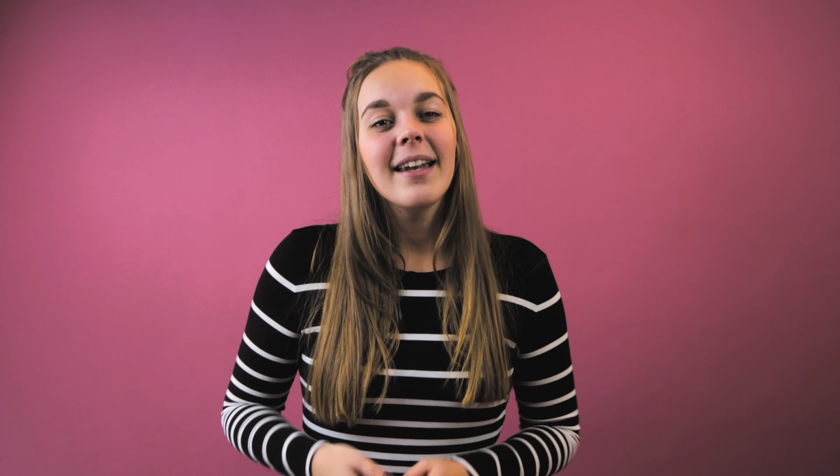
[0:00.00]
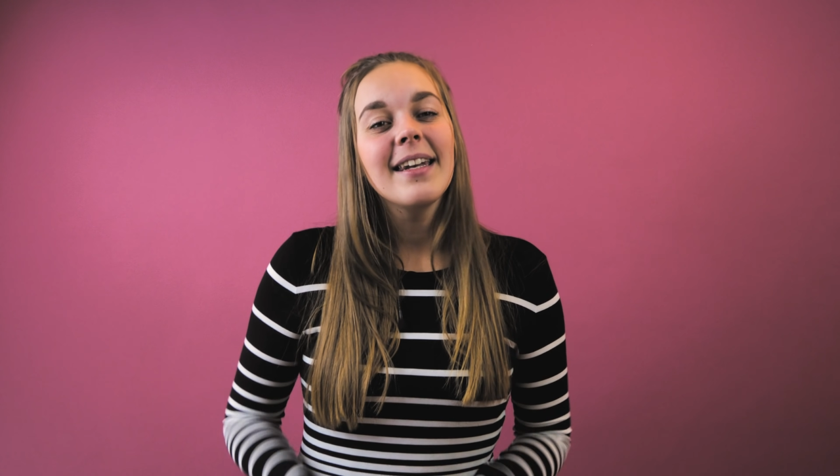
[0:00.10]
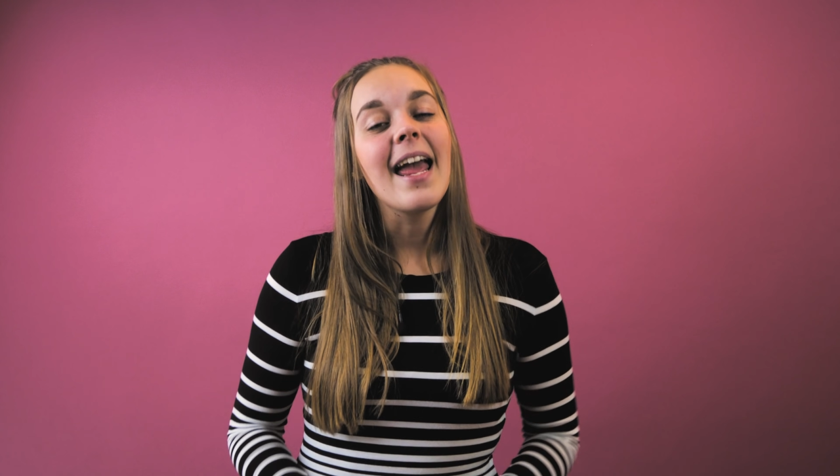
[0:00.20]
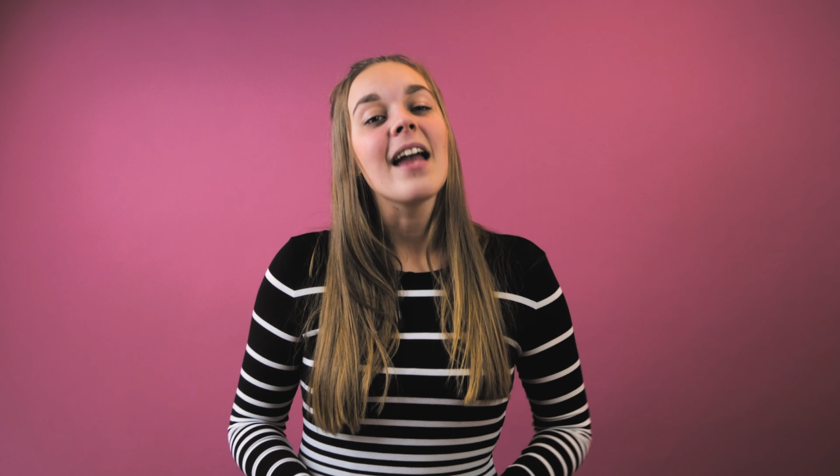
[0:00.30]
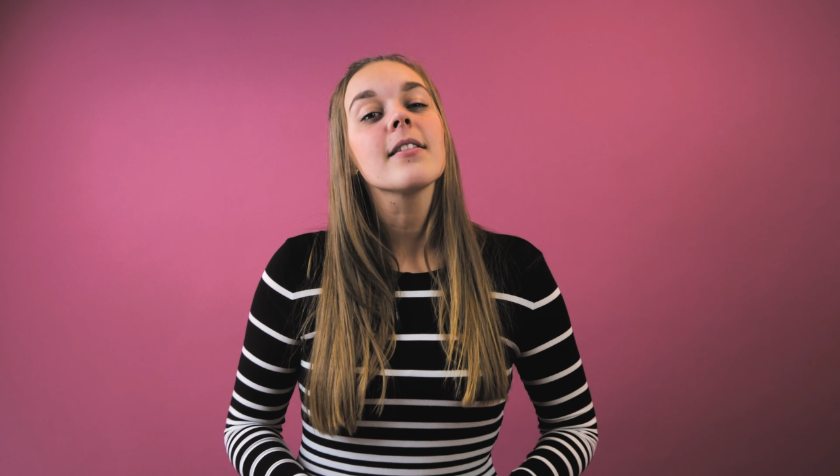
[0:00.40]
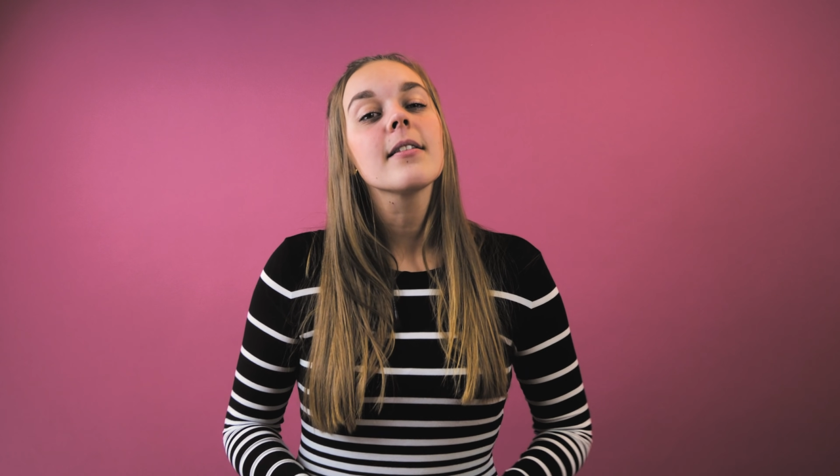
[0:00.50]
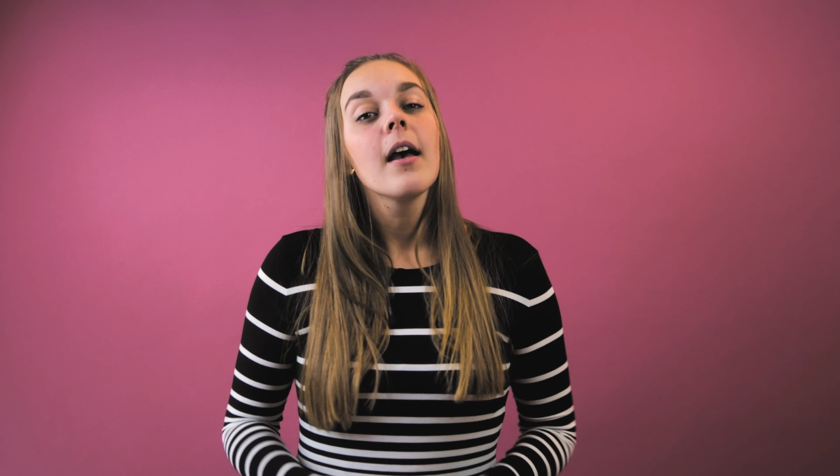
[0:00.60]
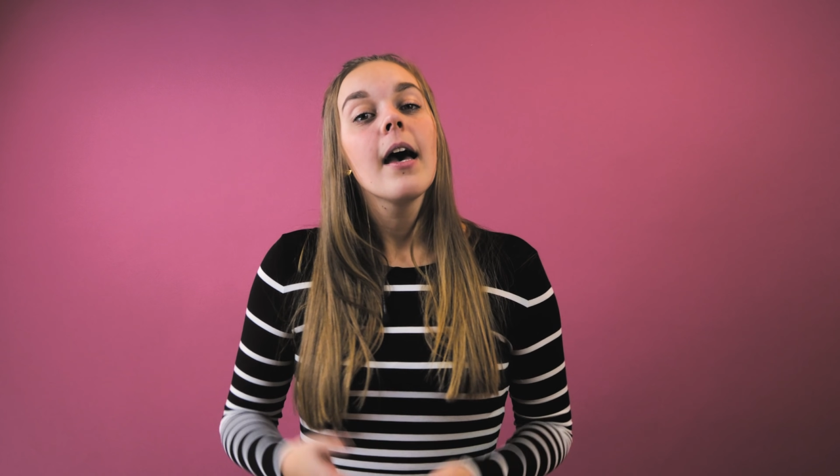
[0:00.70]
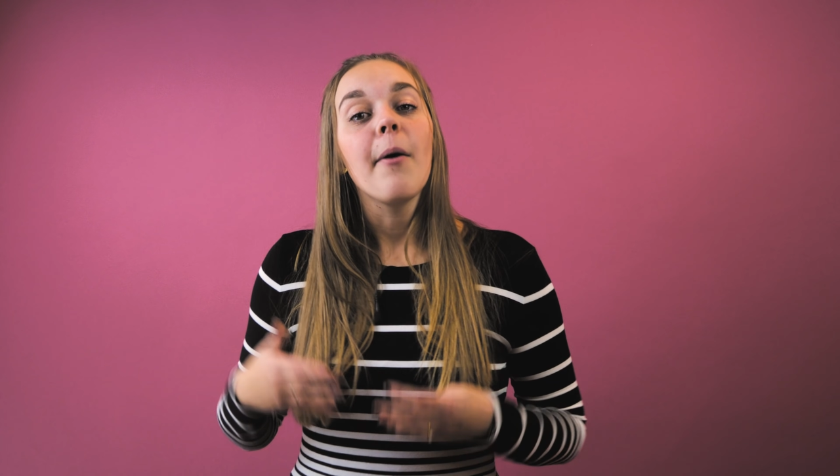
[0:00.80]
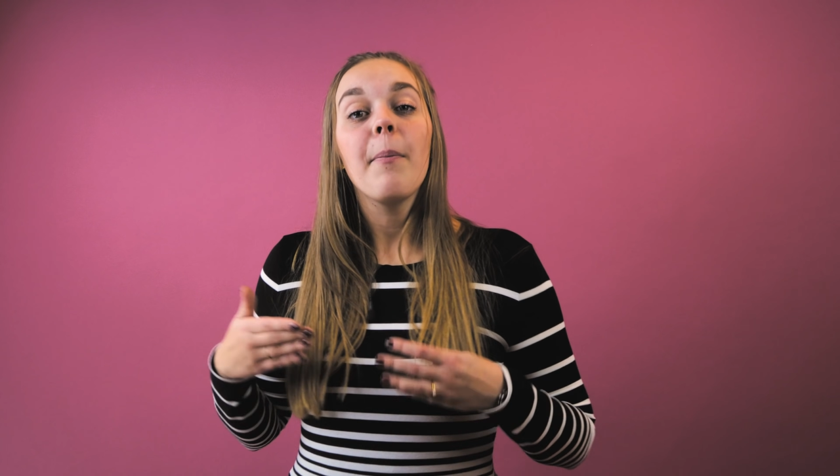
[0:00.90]
Next,
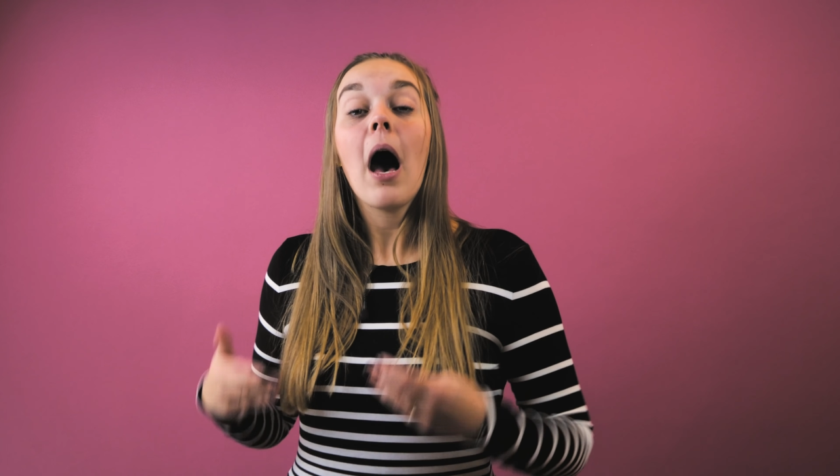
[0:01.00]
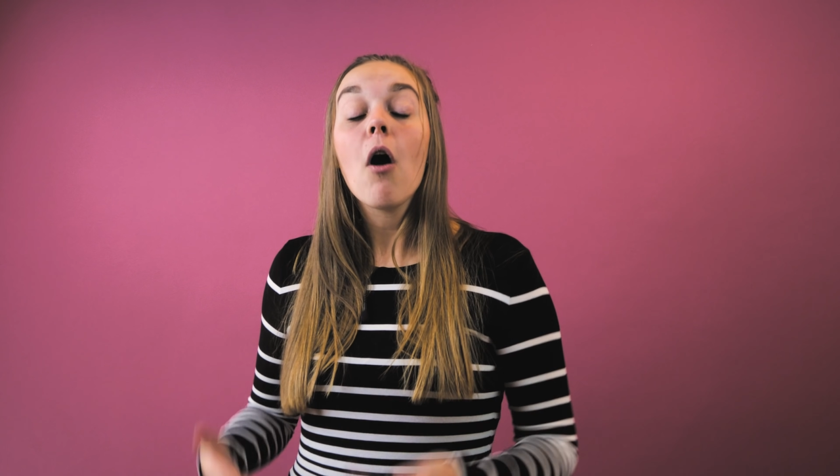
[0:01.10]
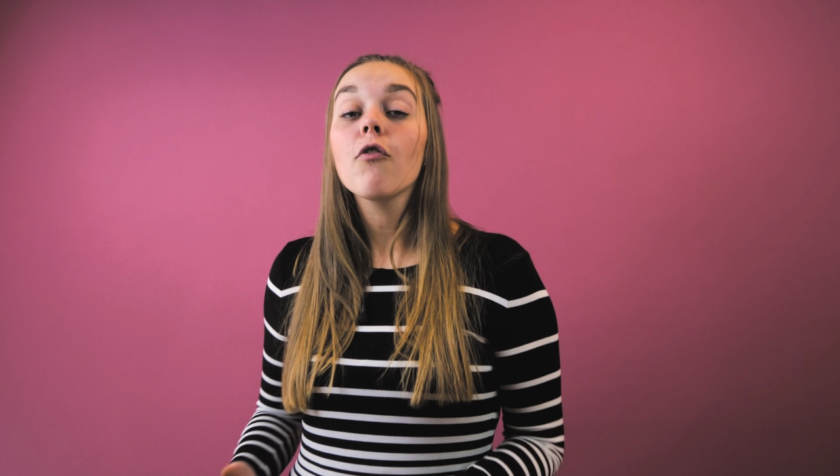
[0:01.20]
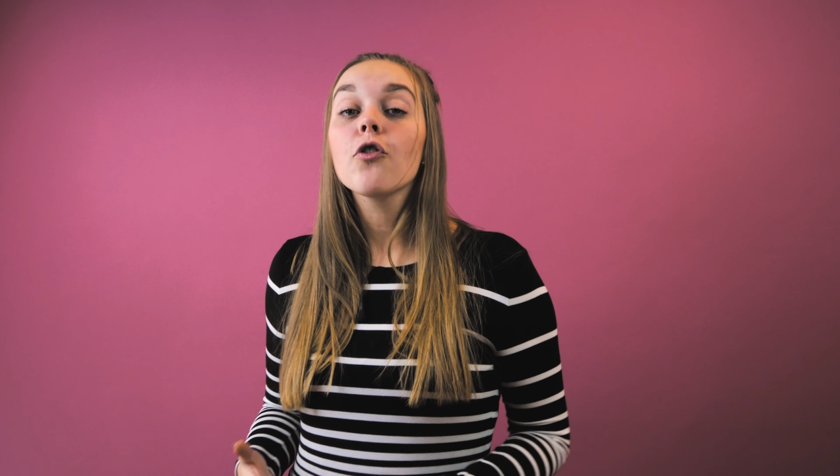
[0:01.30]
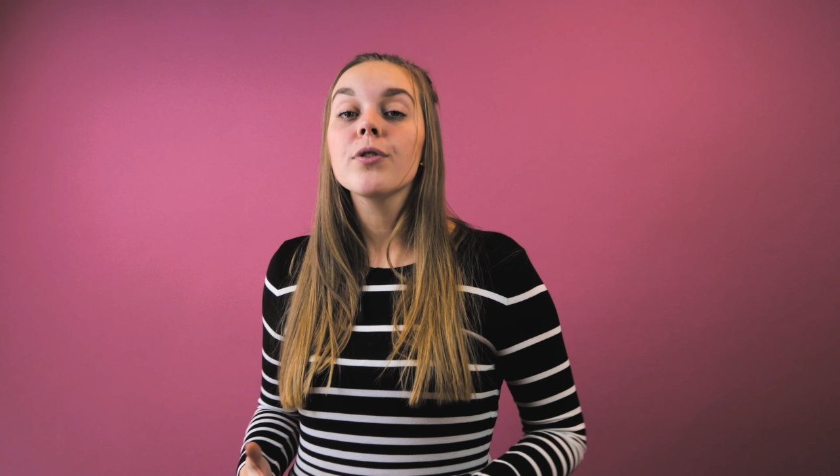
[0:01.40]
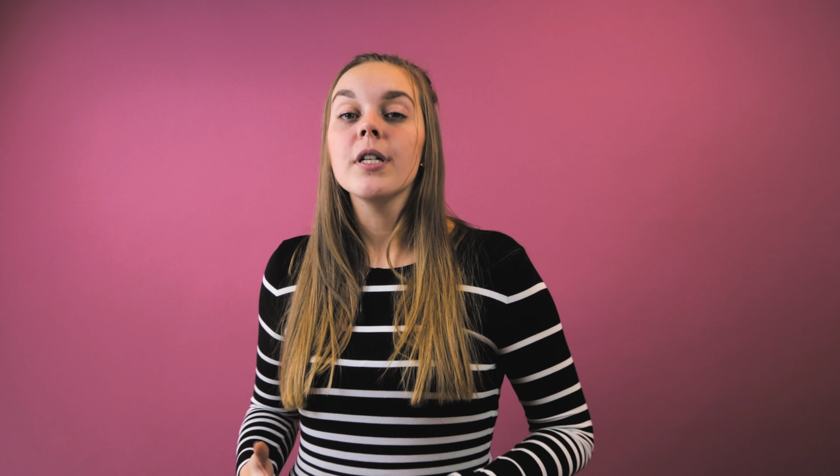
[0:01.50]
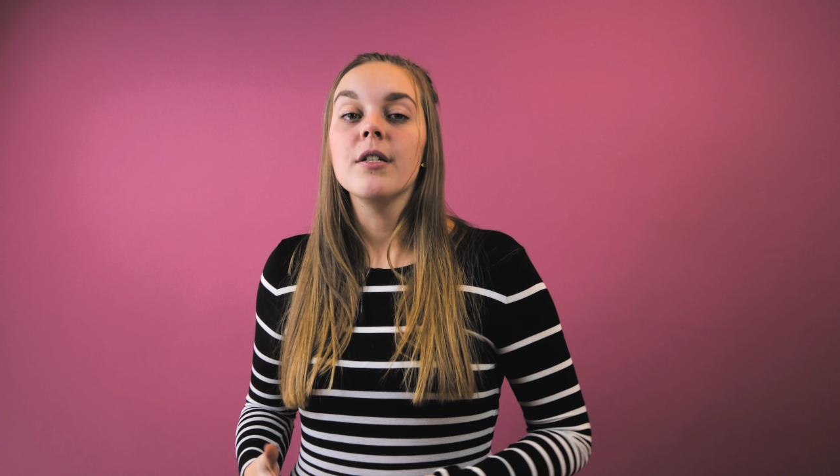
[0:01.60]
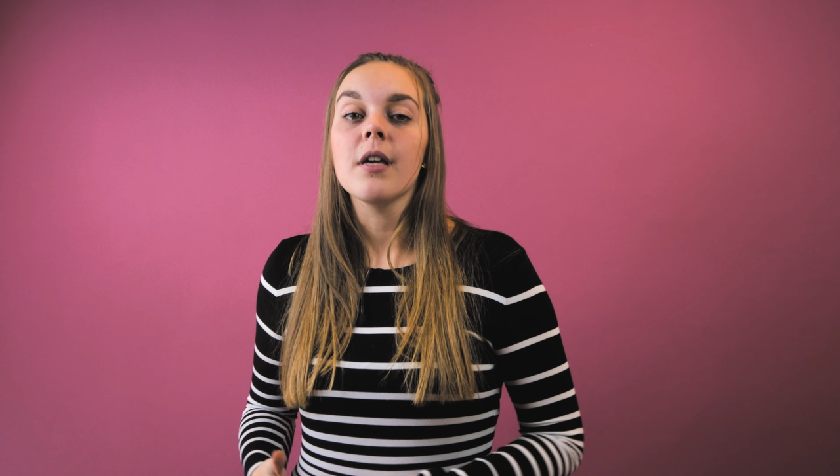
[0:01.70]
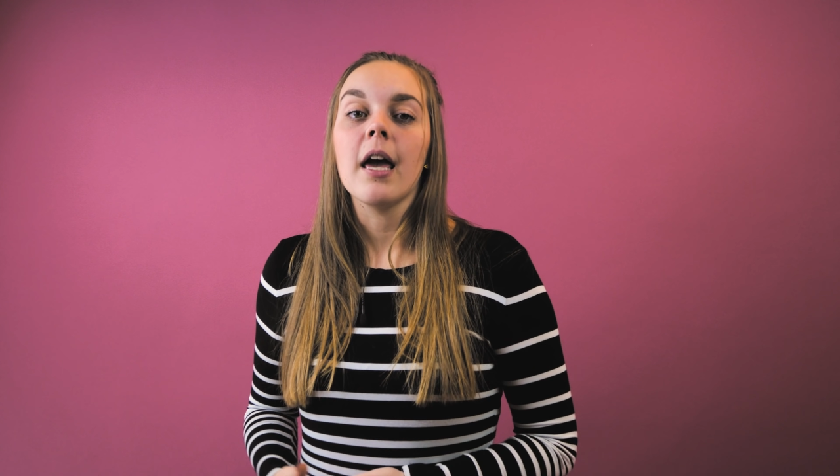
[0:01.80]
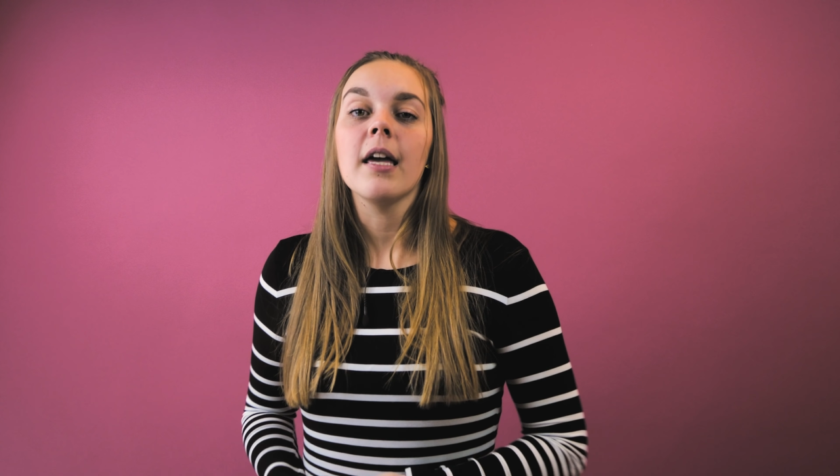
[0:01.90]
a powerful
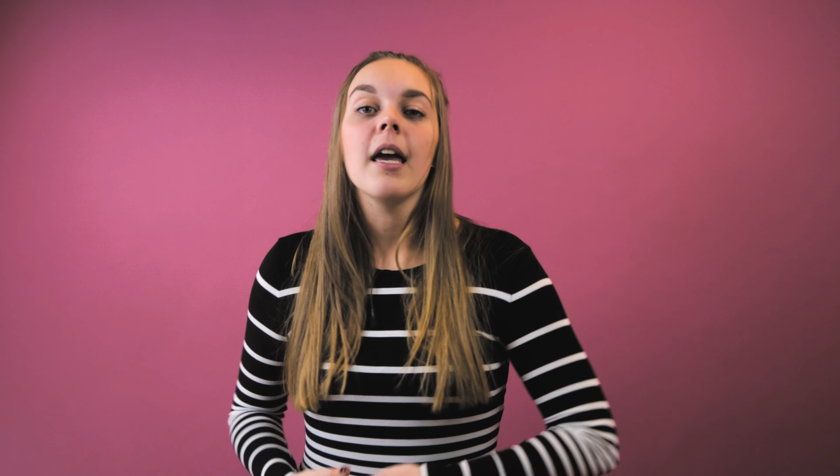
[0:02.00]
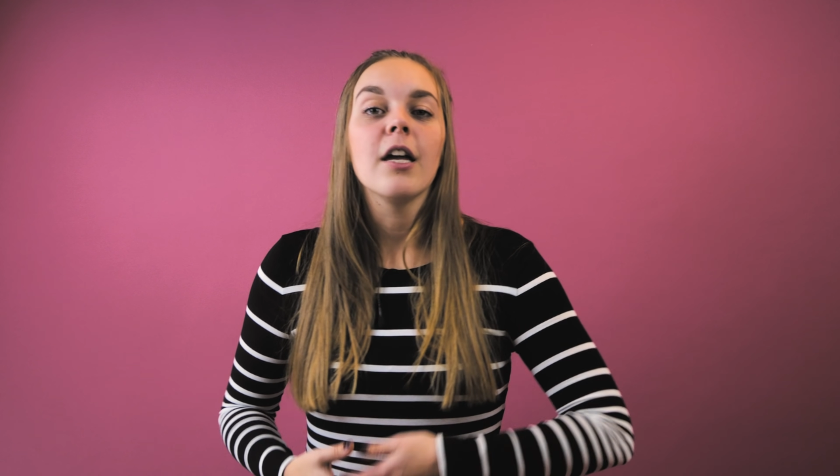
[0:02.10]
CTA